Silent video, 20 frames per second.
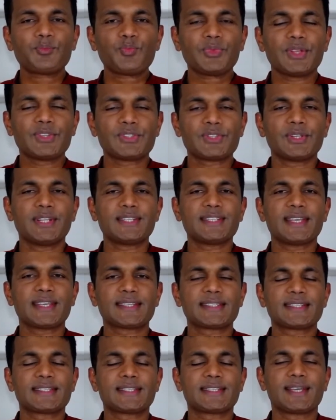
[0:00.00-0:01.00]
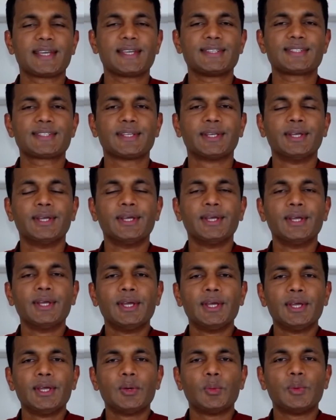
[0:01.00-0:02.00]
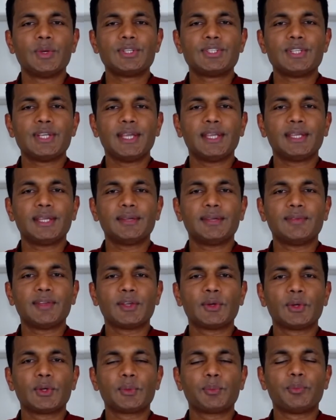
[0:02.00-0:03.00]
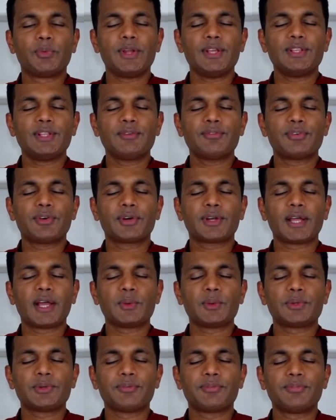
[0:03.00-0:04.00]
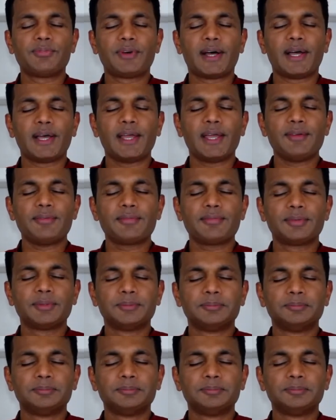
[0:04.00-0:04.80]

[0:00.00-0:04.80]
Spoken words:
So in this exercise, we're going to breathe in for a count of 5.